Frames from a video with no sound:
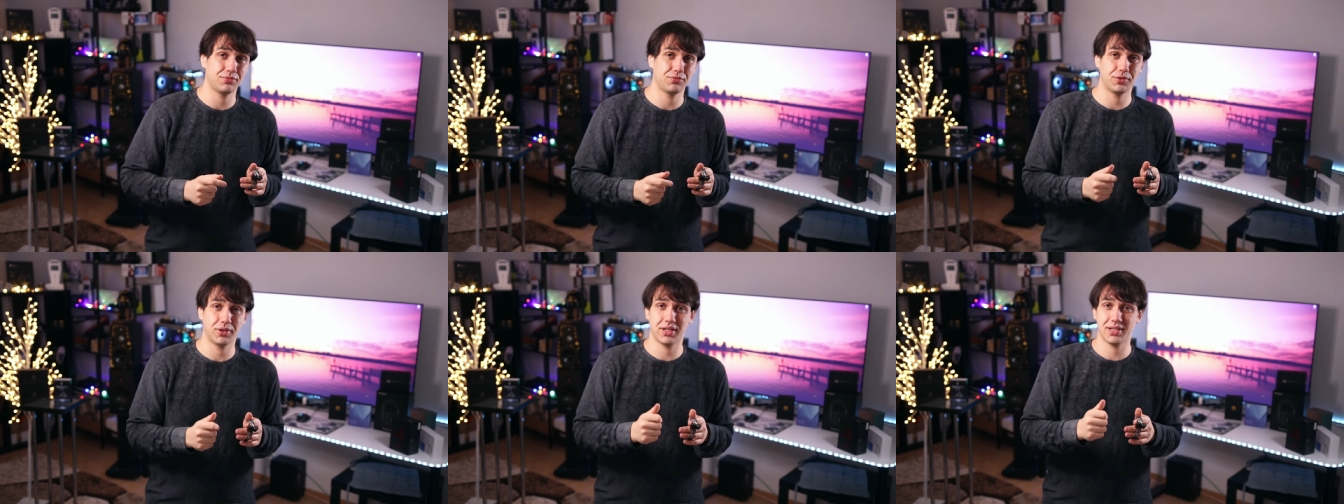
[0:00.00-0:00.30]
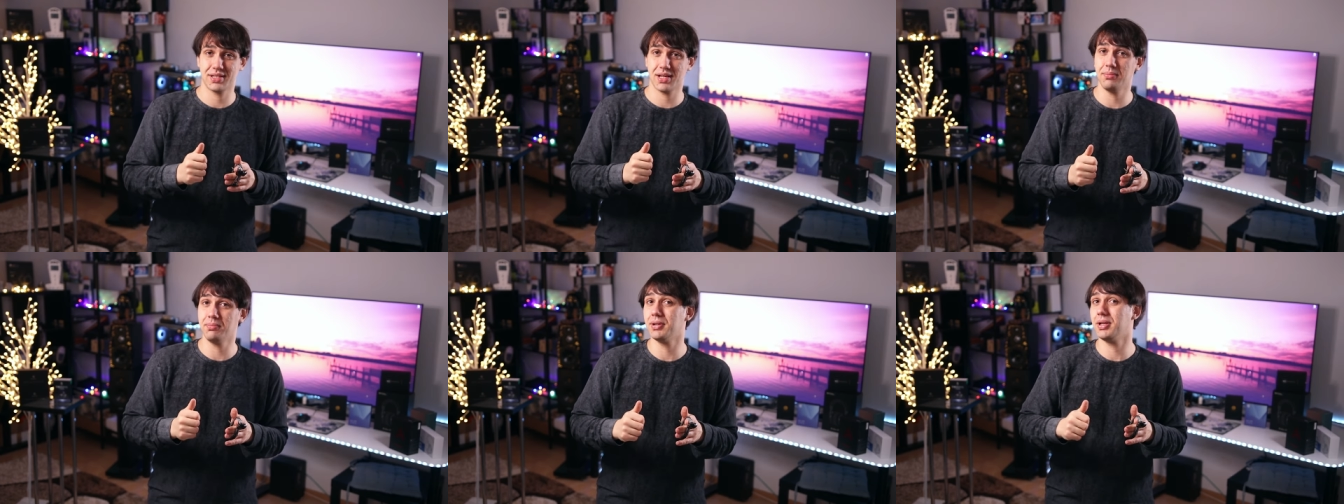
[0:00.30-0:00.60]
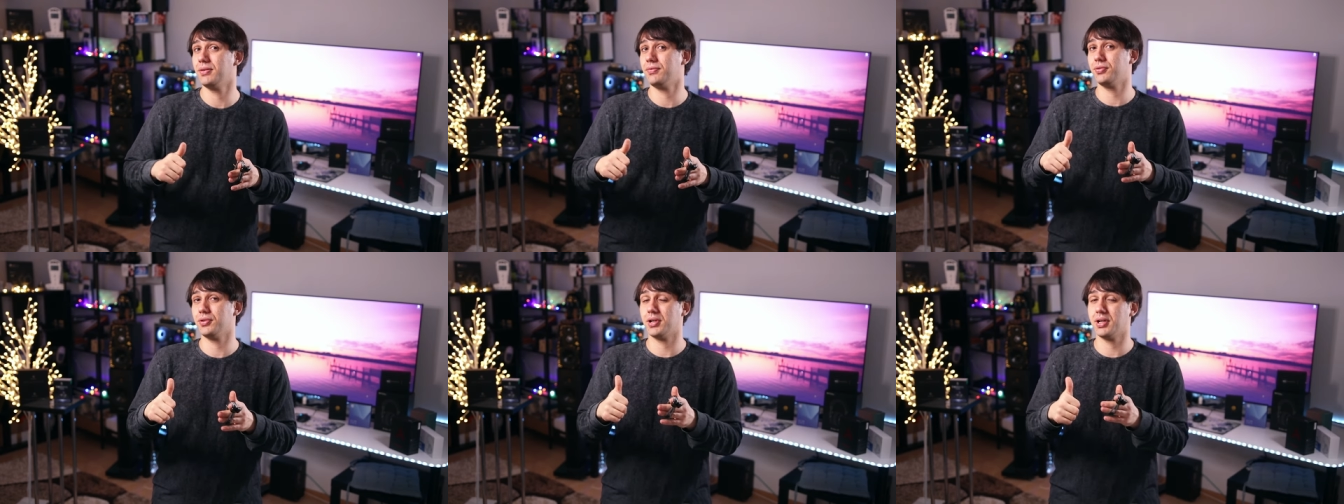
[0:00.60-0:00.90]
For
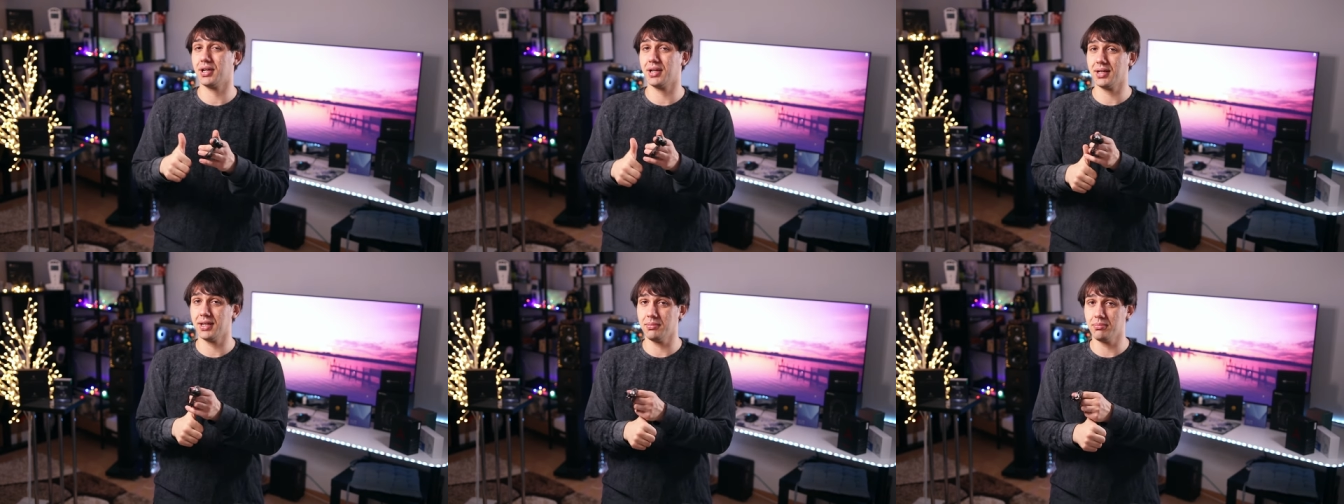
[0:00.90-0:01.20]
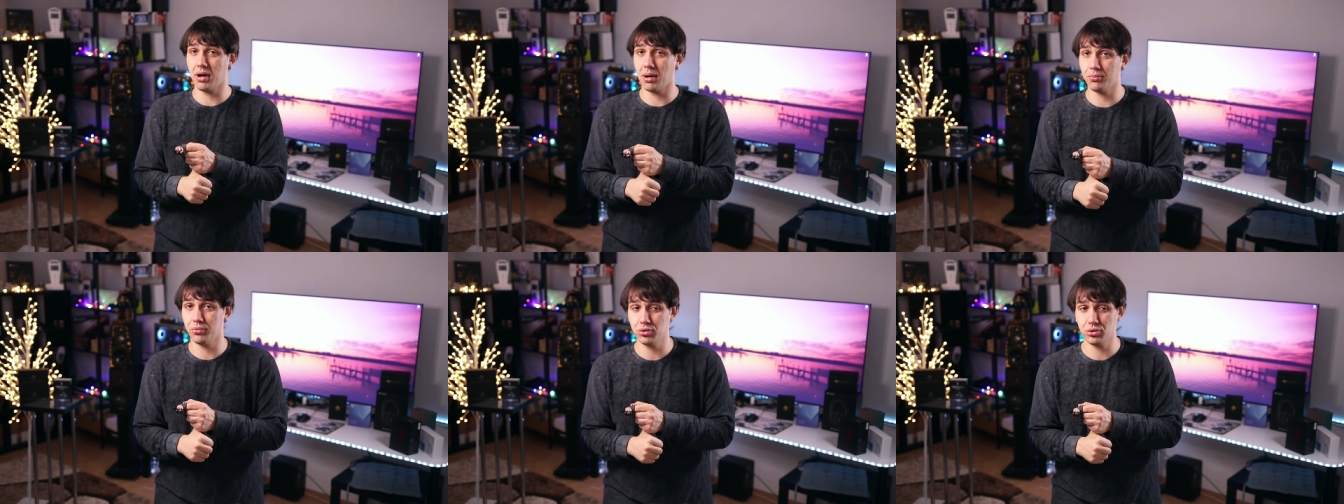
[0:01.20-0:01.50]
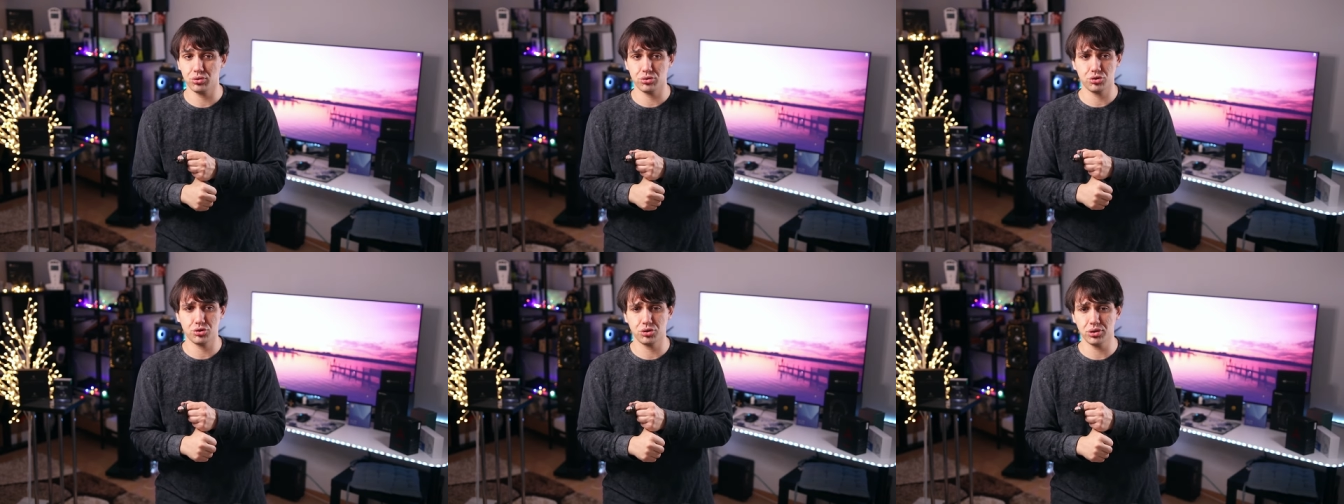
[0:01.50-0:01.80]
example, if you heard the
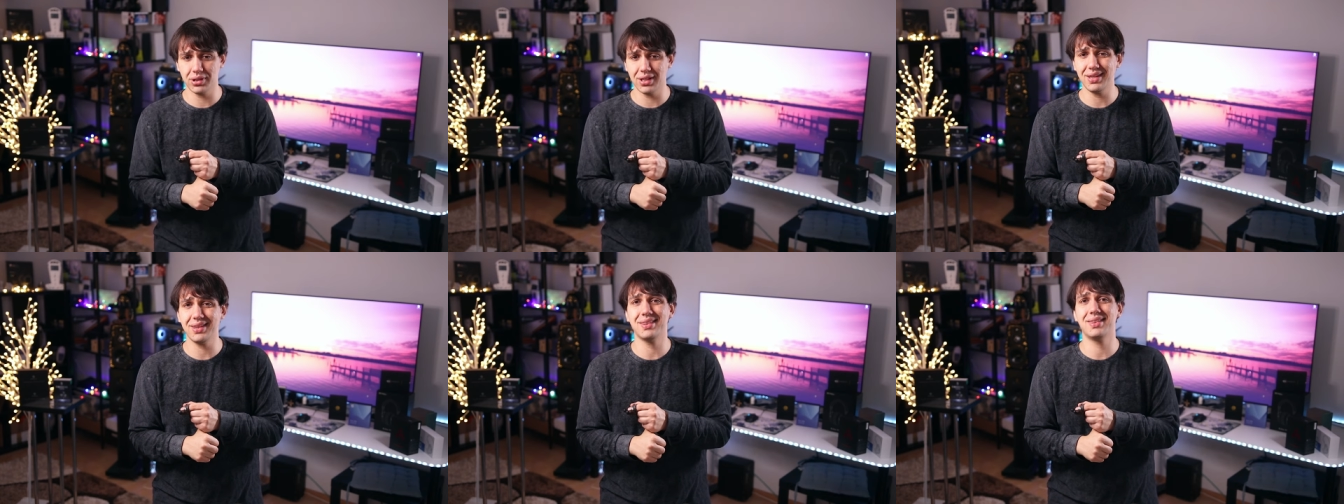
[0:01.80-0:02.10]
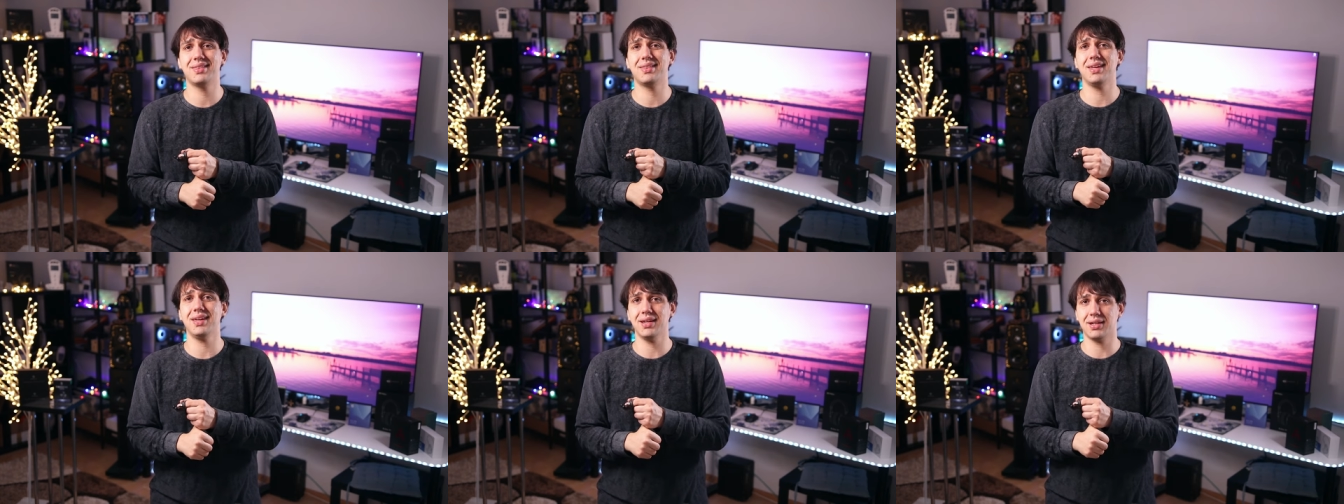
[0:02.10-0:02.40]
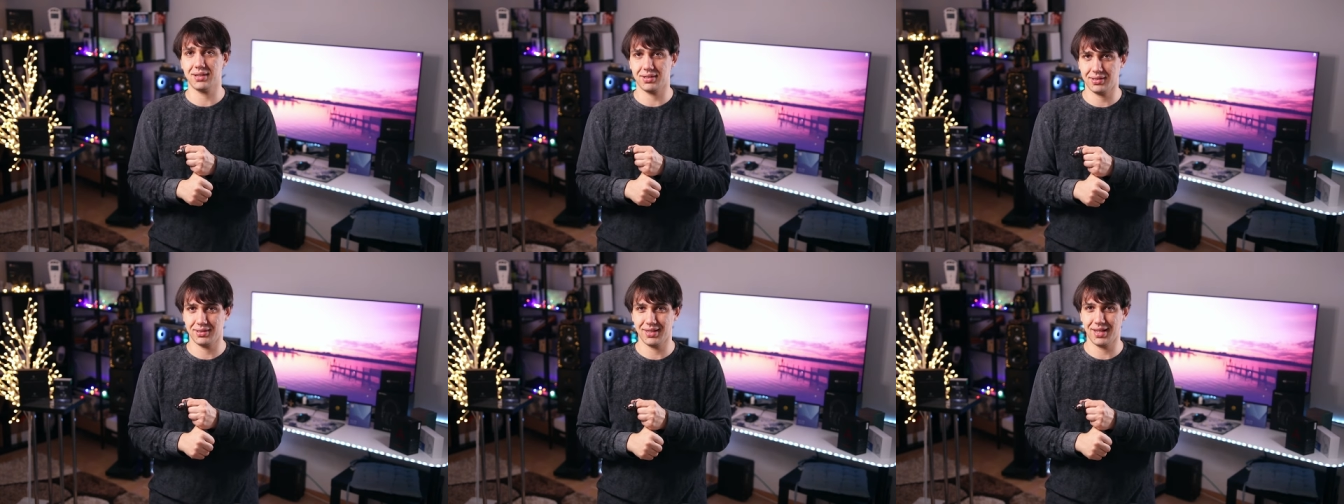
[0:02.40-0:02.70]
Mammoth, you shouldn't
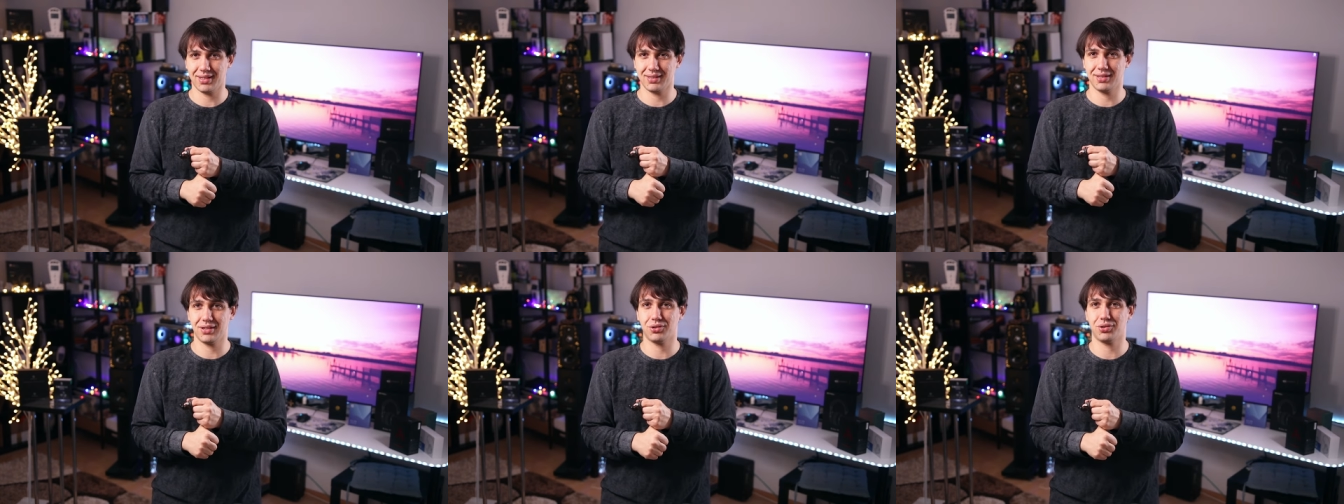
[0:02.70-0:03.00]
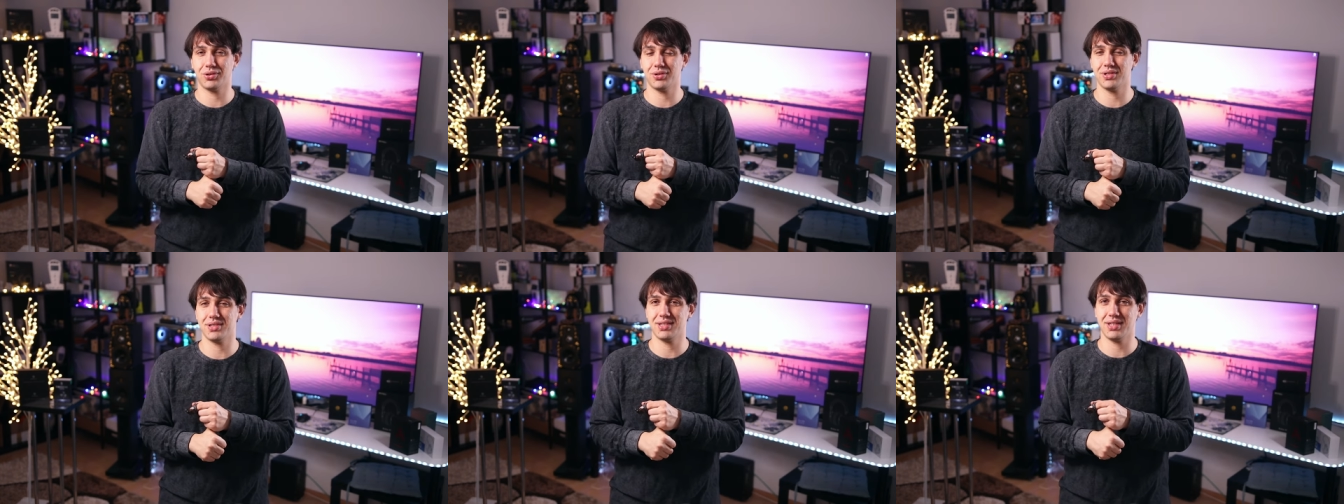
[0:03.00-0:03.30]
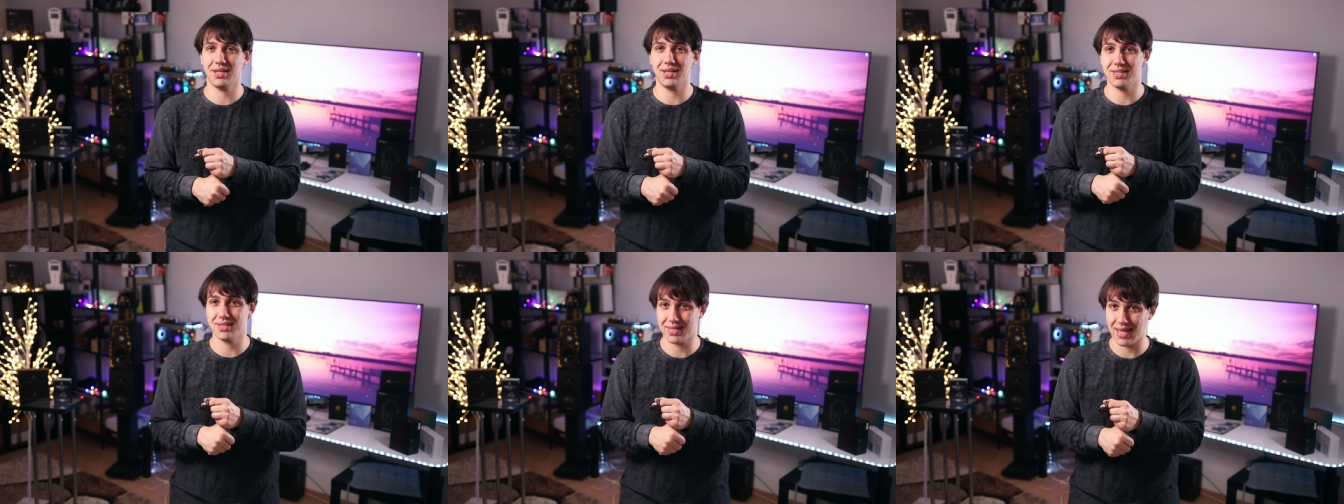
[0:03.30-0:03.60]
think that the
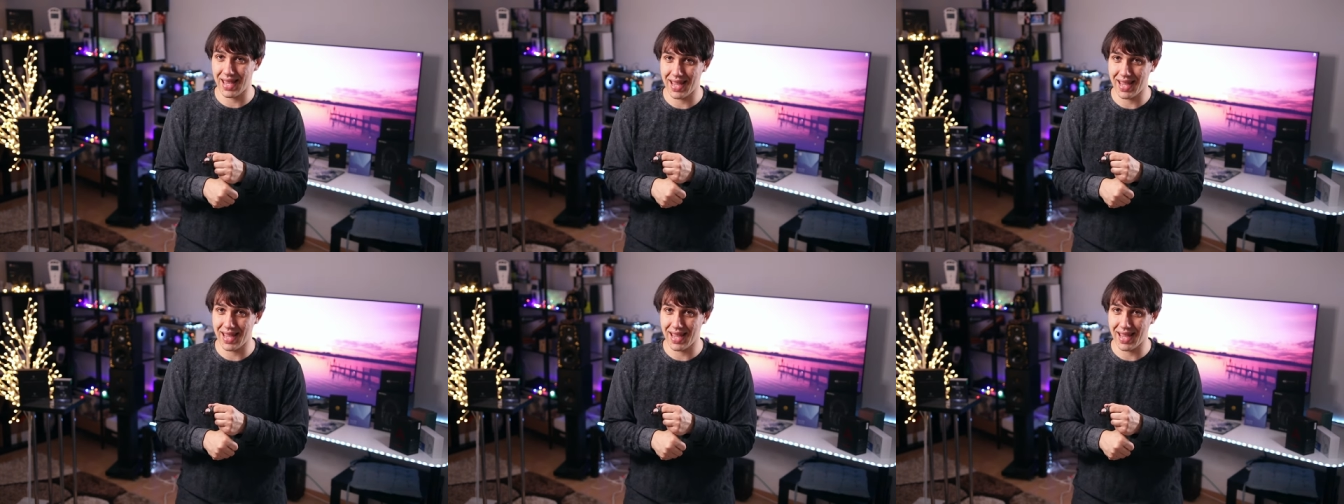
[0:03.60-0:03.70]
Holocene is